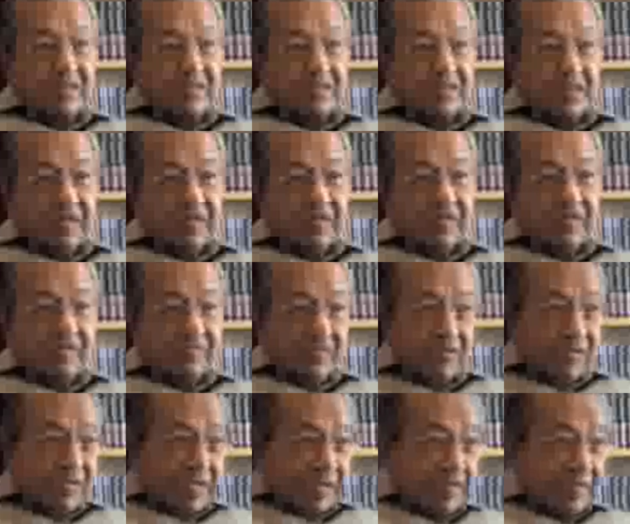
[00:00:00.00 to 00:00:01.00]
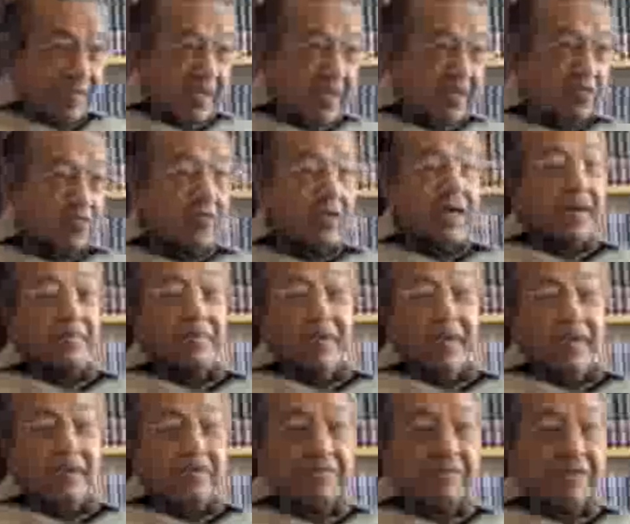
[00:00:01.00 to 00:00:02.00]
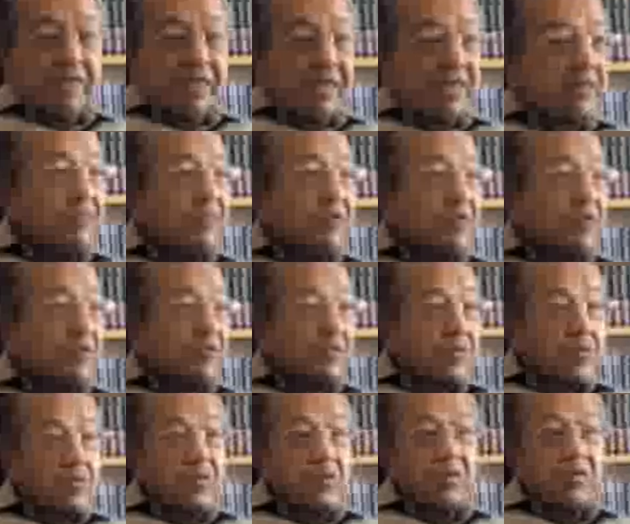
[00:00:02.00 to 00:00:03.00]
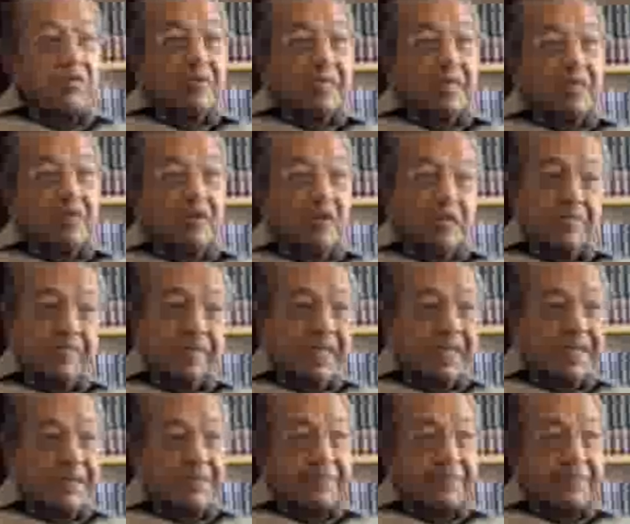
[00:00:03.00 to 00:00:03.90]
Because if we submit to IMF, they will control our economy.